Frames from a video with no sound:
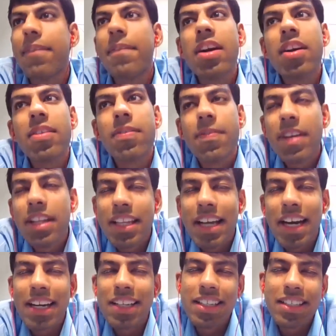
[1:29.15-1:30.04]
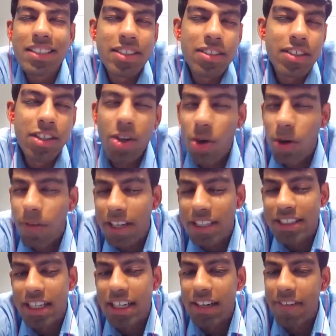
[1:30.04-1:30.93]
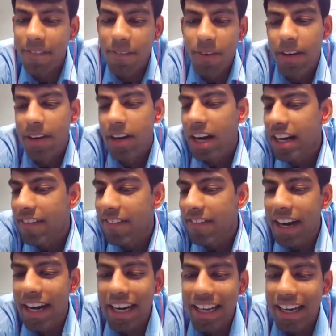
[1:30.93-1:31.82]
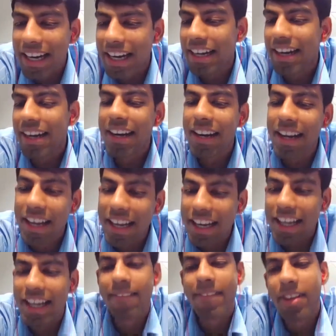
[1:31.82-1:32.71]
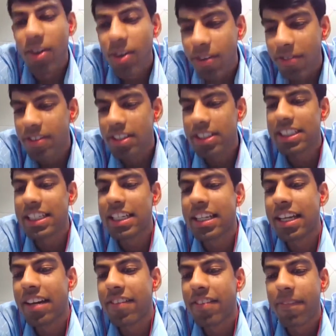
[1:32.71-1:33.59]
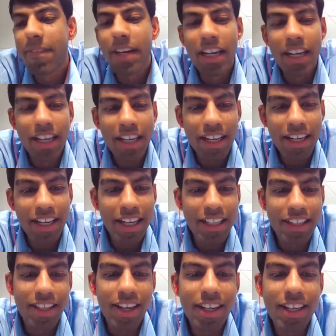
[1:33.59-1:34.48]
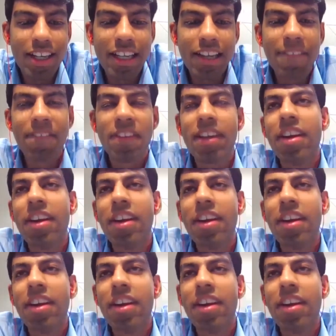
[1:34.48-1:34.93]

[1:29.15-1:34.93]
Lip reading: But with that, there's a drawback at Friday night at 9, I have an office, I have a meeting at 9:30.